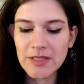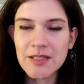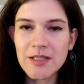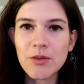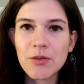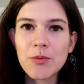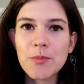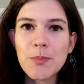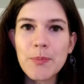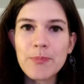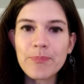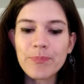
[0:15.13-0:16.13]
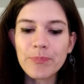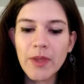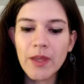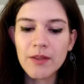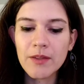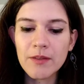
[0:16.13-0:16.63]
So
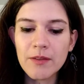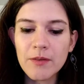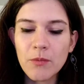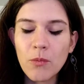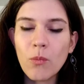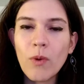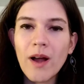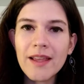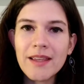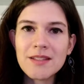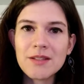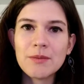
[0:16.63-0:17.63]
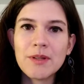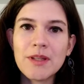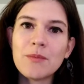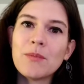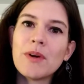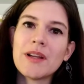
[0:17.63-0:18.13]
why do we
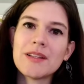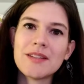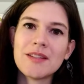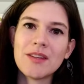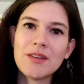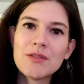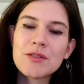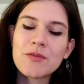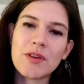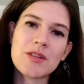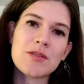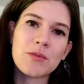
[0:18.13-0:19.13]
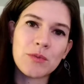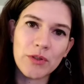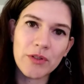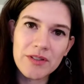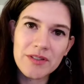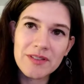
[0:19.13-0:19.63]
want to use facial
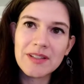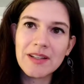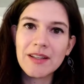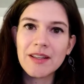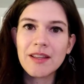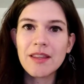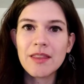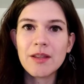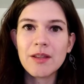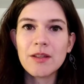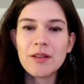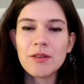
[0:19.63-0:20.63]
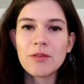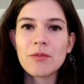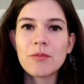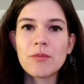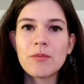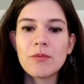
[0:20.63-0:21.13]
rollers? The
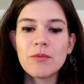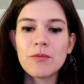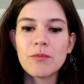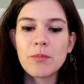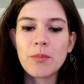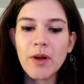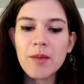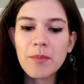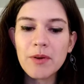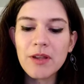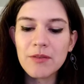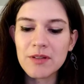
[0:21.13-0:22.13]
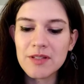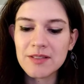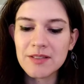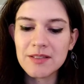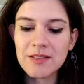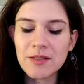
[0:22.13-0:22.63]
primary
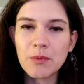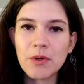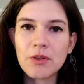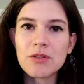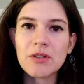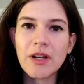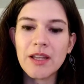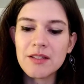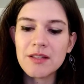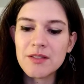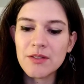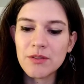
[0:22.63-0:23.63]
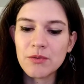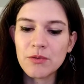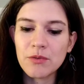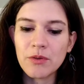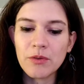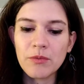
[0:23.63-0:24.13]
reasons that we're trying
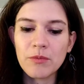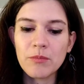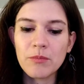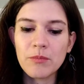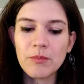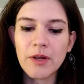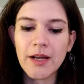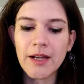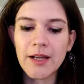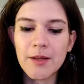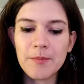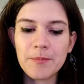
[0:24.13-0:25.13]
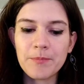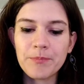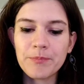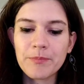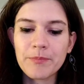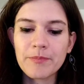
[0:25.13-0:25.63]
to um,